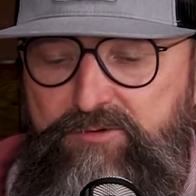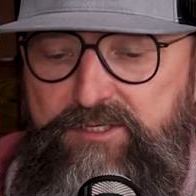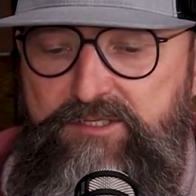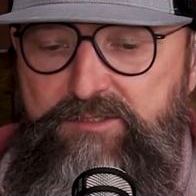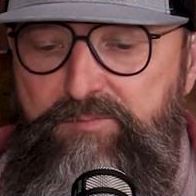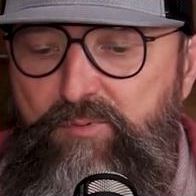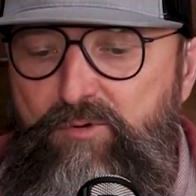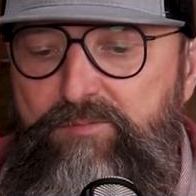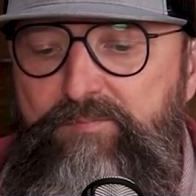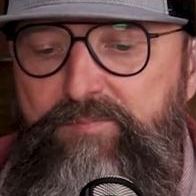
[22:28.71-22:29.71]
This is
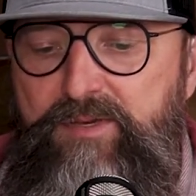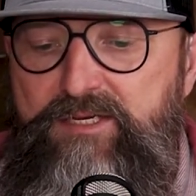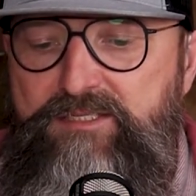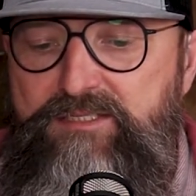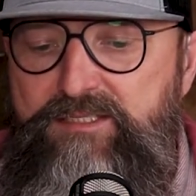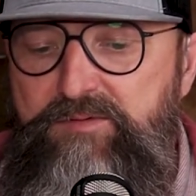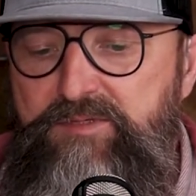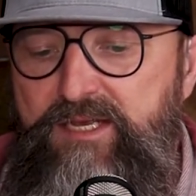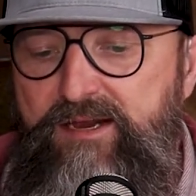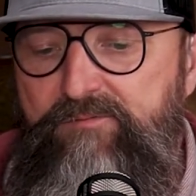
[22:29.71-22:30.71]
important because it seems that